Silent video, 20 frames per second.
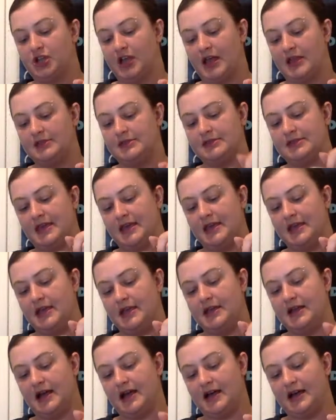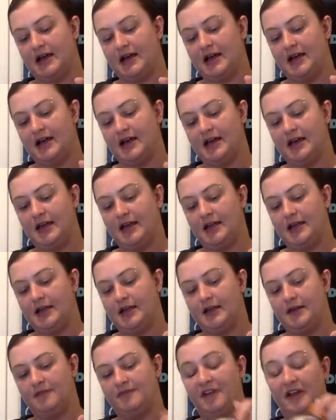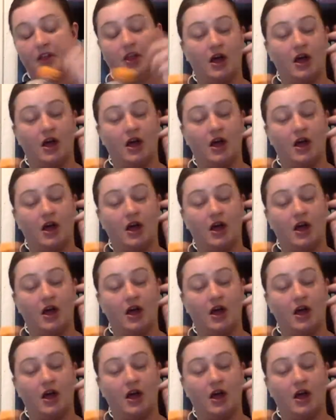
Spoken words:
And then I fell